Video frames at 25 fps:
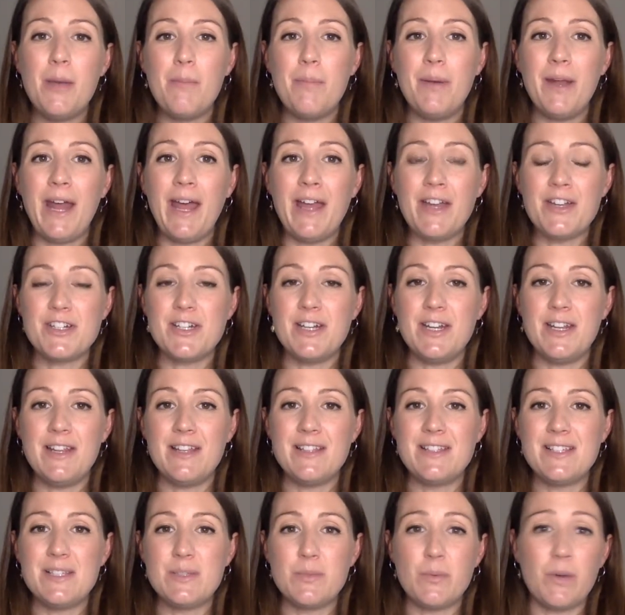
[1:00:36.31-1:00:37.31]
But actually,
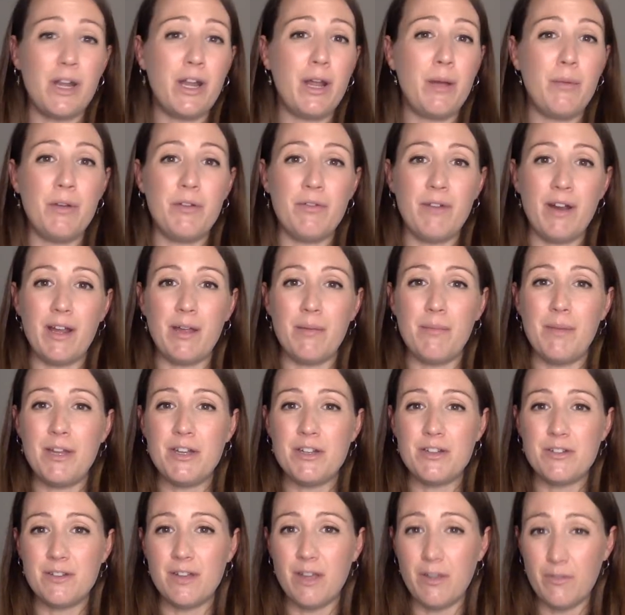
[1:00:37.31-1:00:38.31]
this is one I would
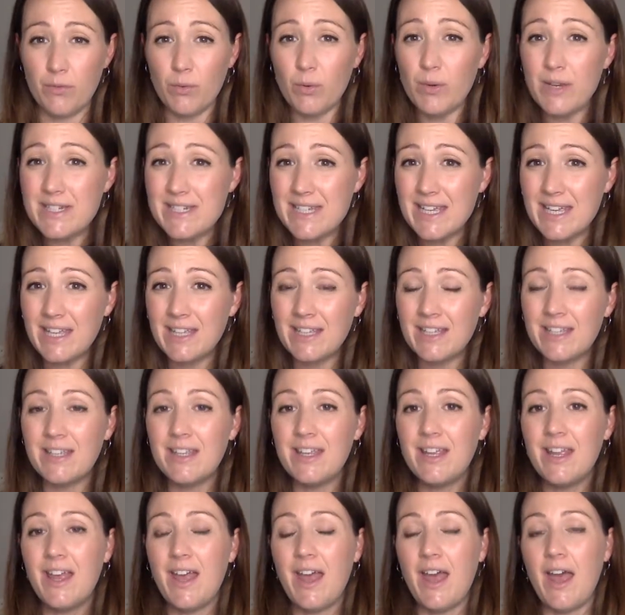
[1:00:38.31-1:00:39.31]
recommend
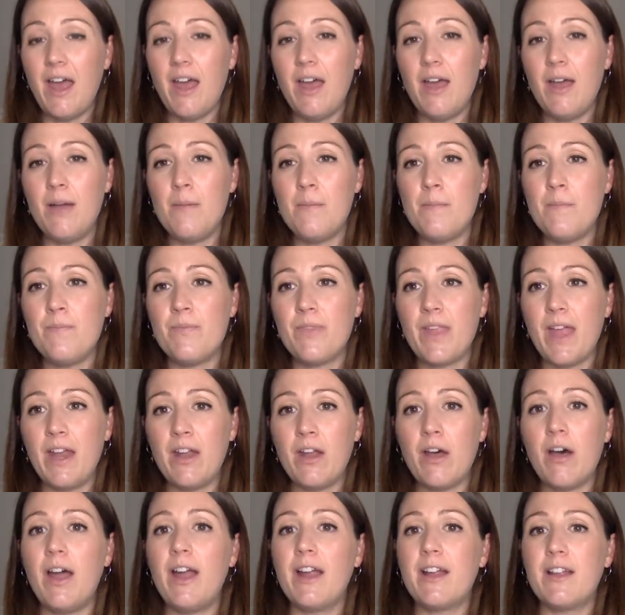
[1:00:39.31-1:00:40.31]
avoiding. Um,
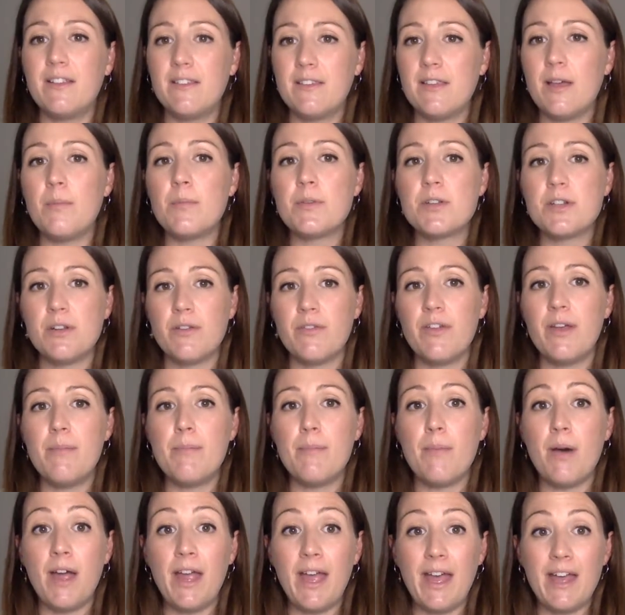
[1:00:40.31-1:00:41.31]
and high consumption of
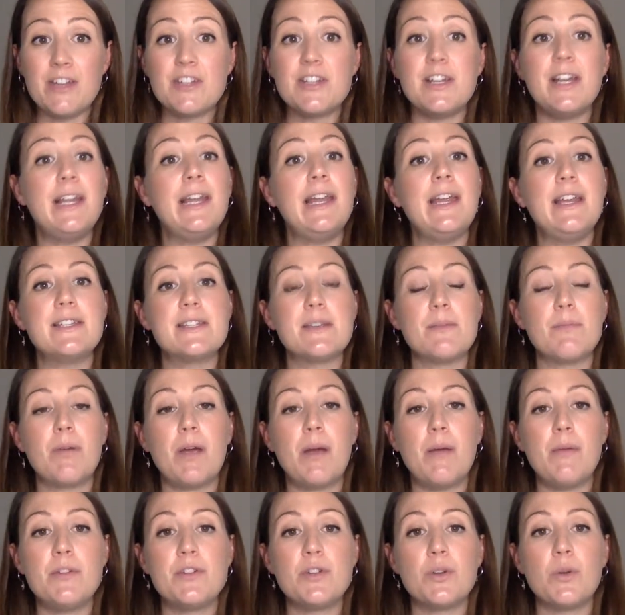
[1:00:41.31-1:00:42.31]
it might actually lead to
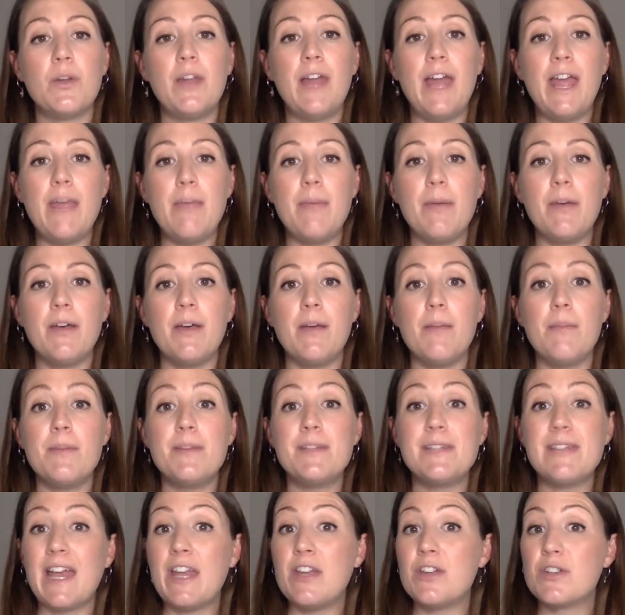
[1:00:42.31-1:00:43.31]
premature labor and
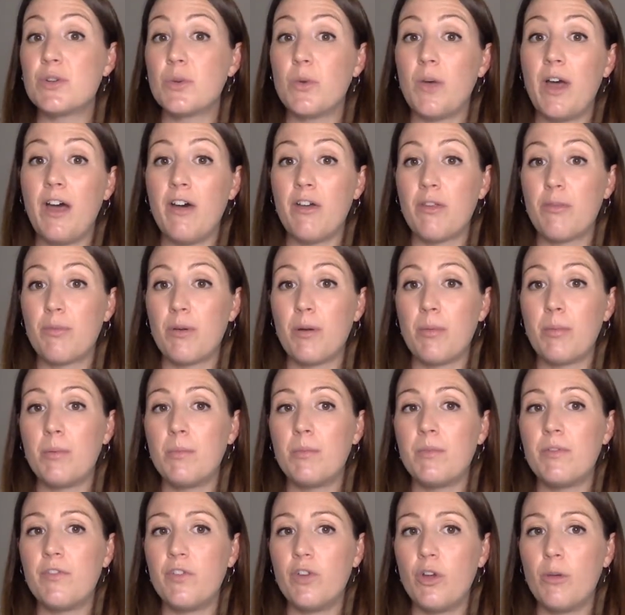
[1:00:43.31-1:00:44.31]
potential health
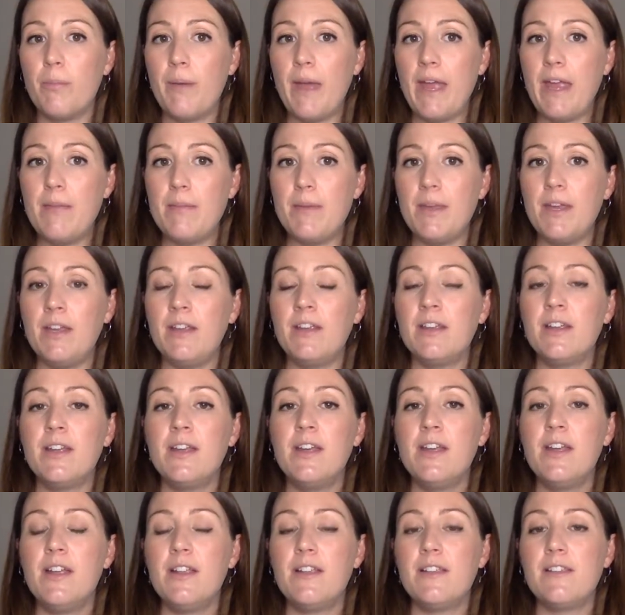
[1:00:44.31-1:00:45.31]
problems for your baby.
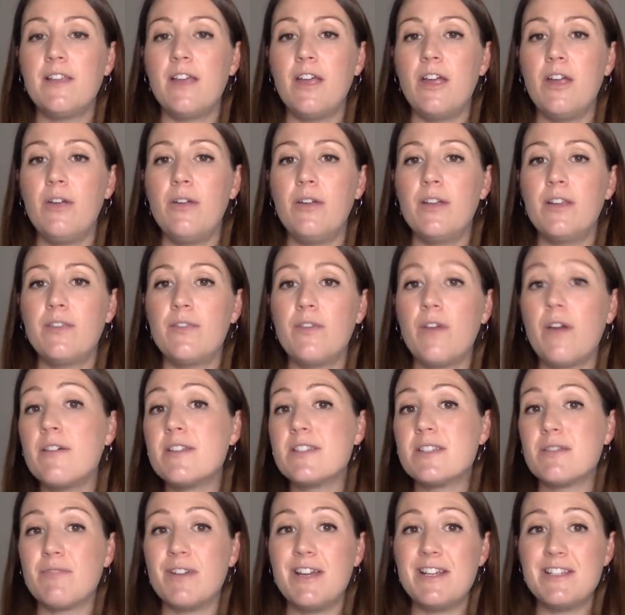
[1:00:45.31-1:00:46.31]
So, as far
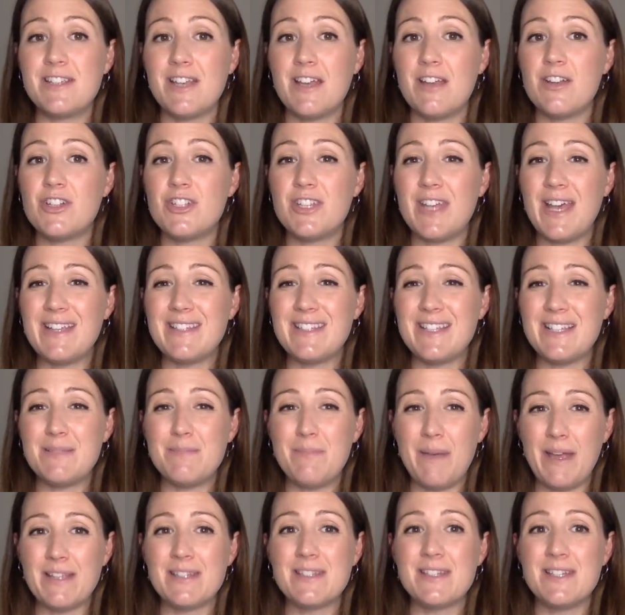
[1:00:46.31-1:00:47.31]
as the research says,
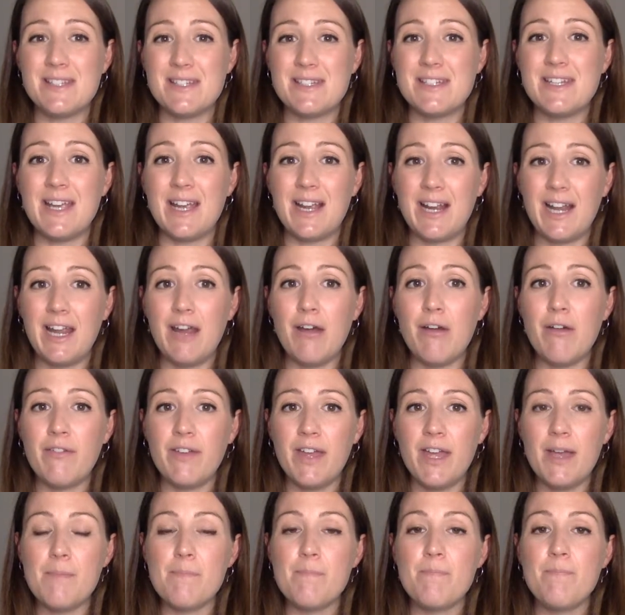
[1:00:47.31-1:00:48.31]
it's best to steer clear
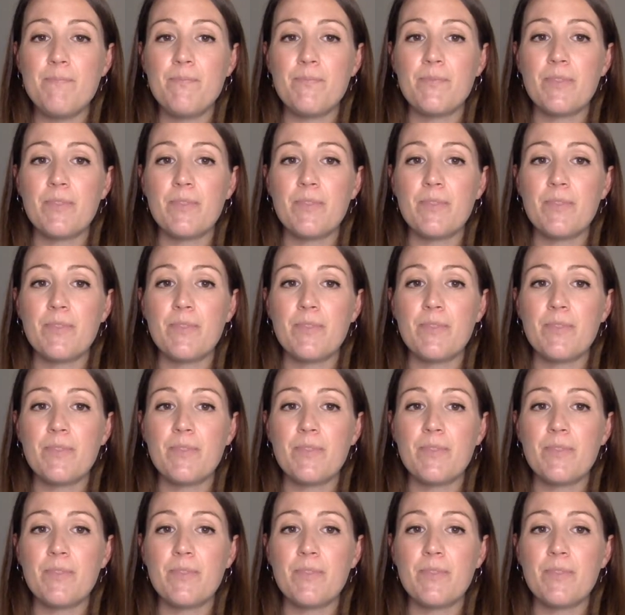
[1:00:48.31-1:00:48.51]
of it.